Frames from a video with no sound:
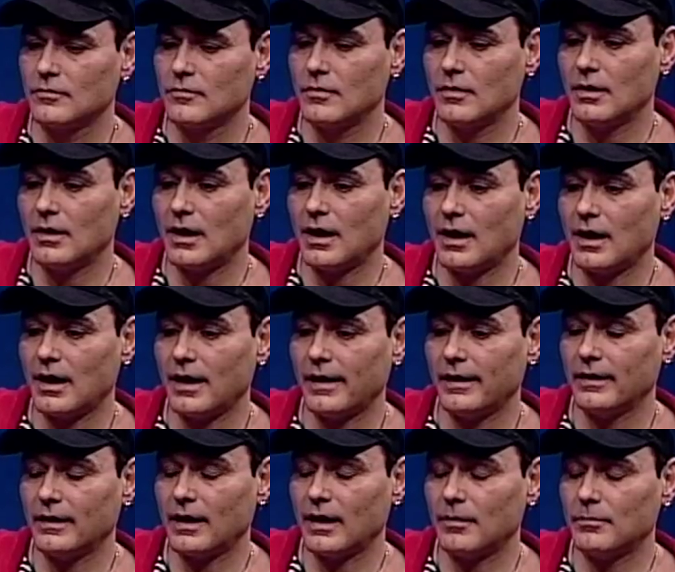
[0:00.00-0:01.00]
Well,
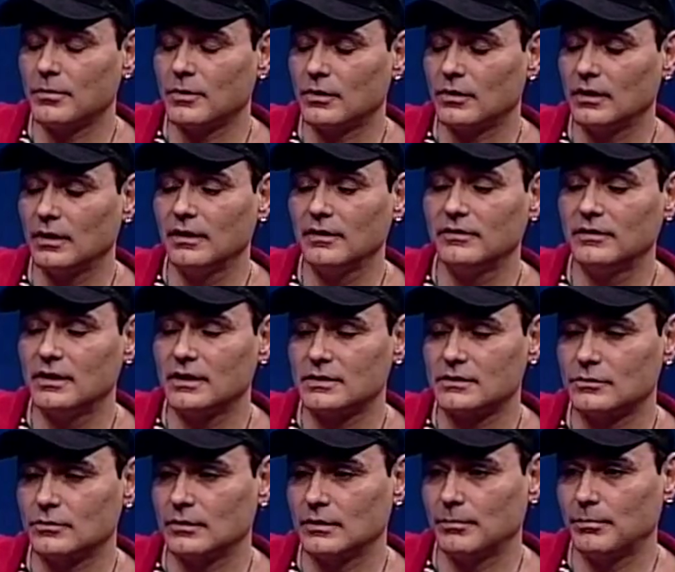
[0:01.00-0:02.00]
I'm going to leave this
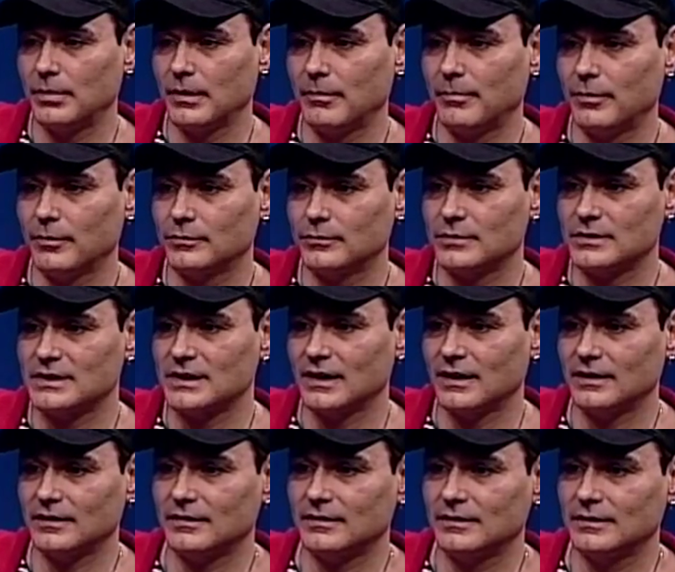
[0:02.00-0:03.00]
to the people to
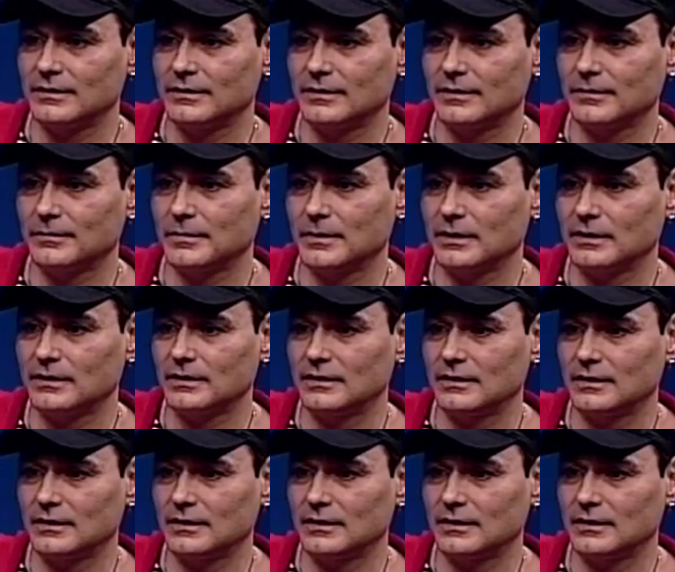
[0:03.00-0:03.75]
say it, but